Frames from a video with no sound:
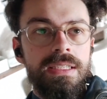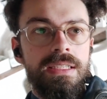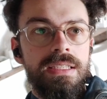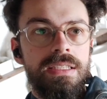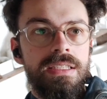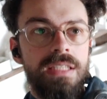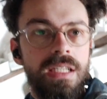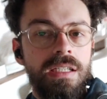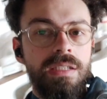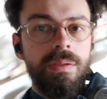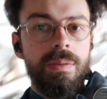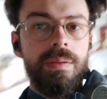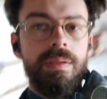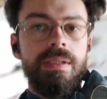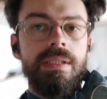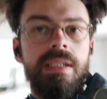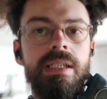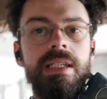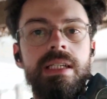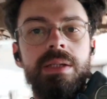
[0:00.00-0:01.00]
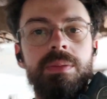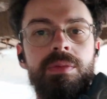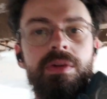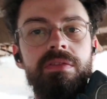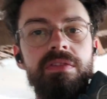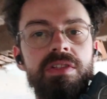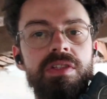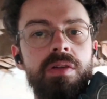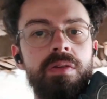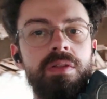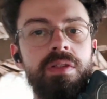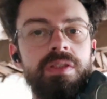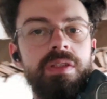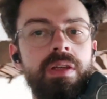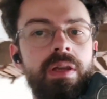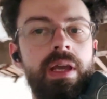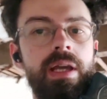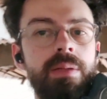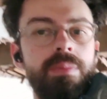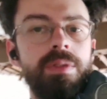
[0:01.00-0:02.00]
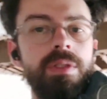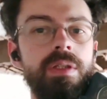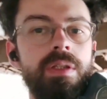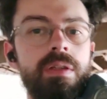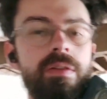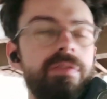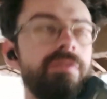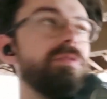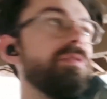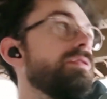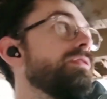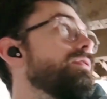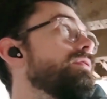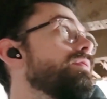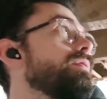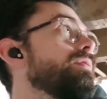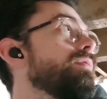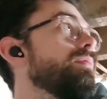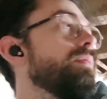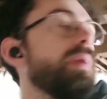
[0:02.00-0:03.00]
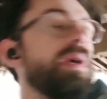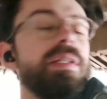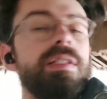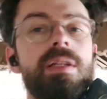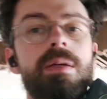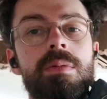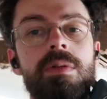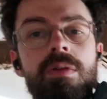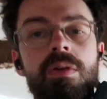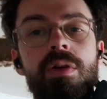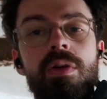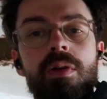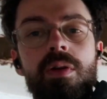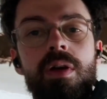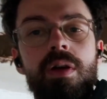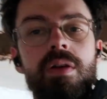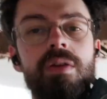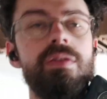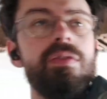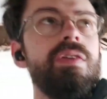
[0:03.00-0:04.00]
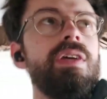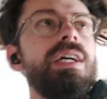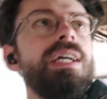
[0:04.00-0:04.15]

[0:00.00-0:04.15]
So Previous owners absolutely messed up the roof.